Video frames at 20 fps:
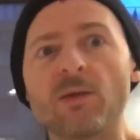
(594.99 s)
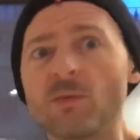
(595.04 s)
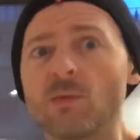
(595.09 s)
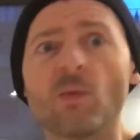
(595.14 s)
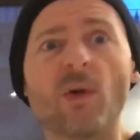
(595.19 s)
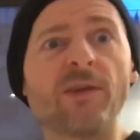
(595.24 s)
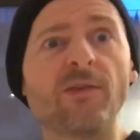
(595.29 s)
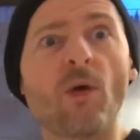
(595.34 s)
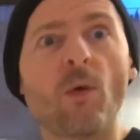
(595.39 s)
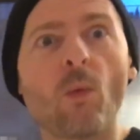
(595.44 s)

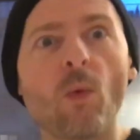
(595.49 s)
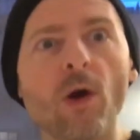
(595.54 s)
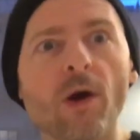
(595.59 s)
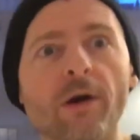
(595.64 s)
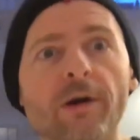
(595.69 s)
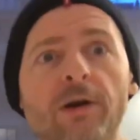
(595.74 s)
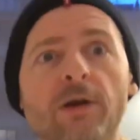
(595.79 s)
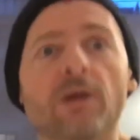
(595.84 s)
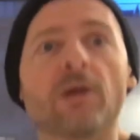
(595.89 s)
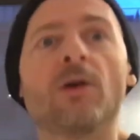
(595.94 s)
When you're at
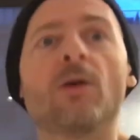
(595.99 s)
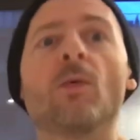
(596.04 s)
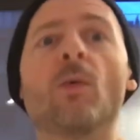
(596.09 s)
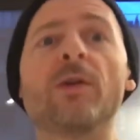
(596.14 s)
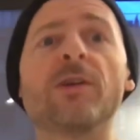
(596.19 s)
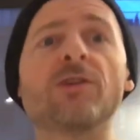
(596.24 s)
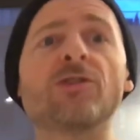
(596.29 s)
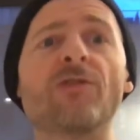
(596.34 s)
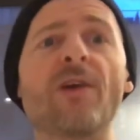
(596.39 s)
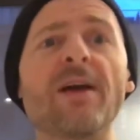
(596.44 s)
work,
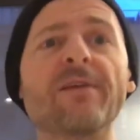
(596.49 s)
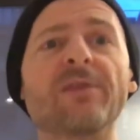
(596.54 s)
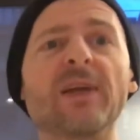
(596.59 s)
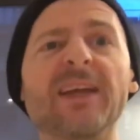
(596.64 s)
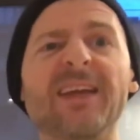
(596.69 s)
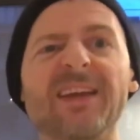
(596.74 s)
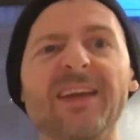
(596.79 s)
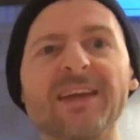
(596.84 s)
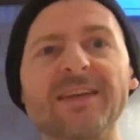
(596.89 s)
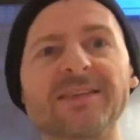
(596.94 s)
when you're
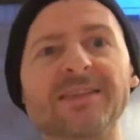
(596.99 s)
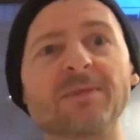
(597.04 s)
traveling, again,